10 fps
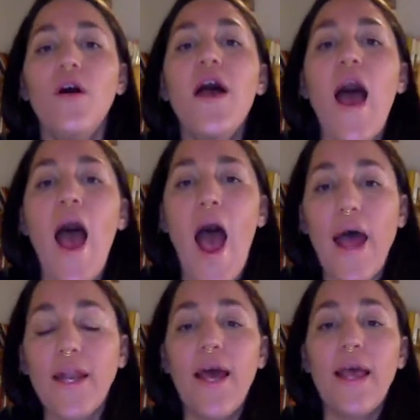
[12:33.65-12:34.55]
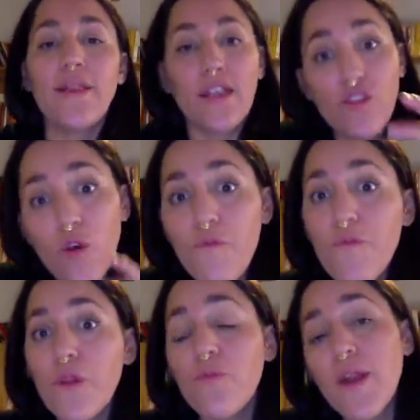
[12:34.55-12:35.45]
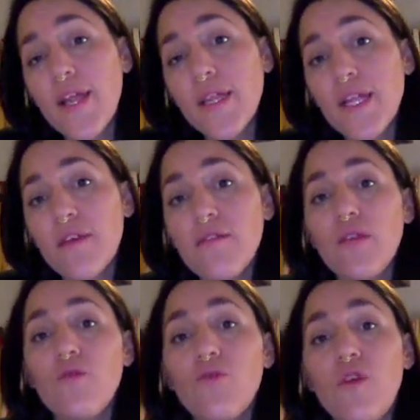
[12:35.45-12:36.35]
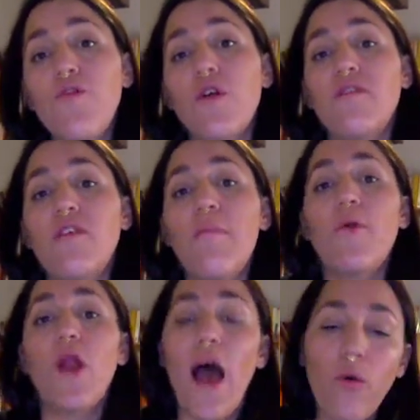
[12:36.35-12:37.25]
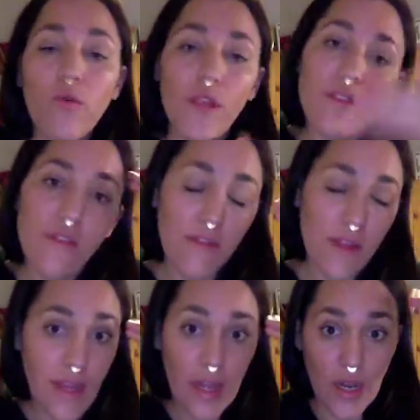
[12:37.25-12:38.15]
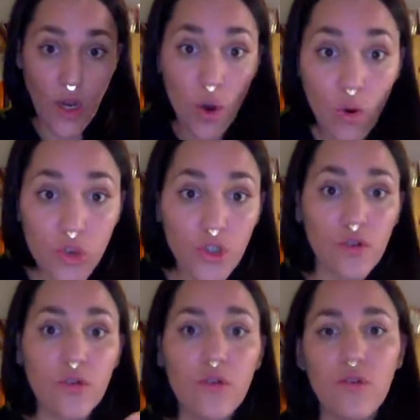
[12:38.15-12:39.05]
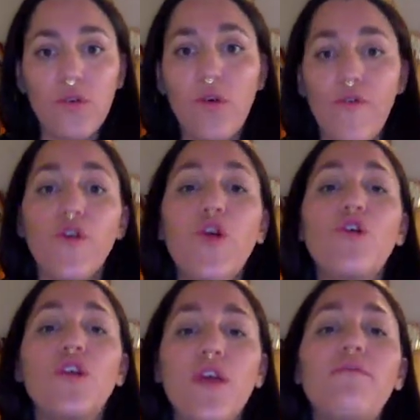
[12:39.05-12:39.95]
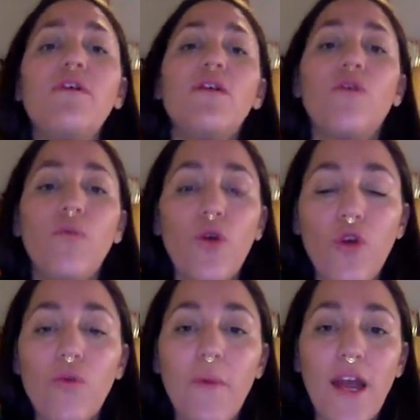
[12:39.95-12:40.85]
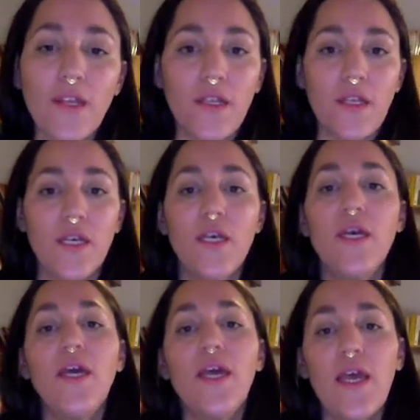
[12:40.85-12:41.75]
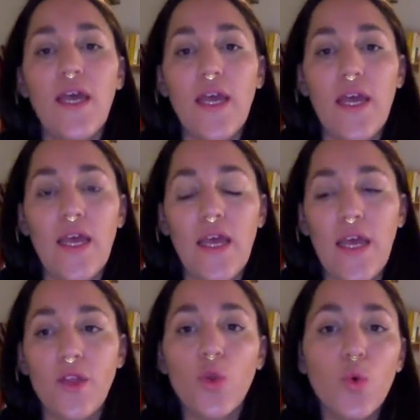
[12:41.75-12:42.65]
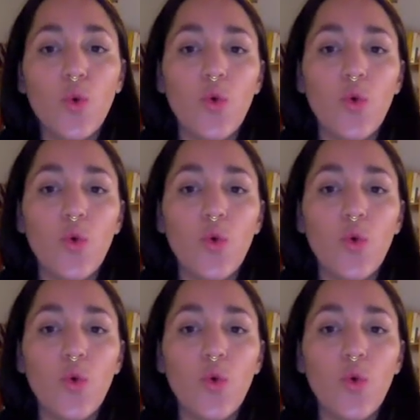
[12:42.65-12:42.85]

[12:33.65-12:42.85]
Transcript: And that's something really interesting to see, for example, how this notion, no, of not giving humanity to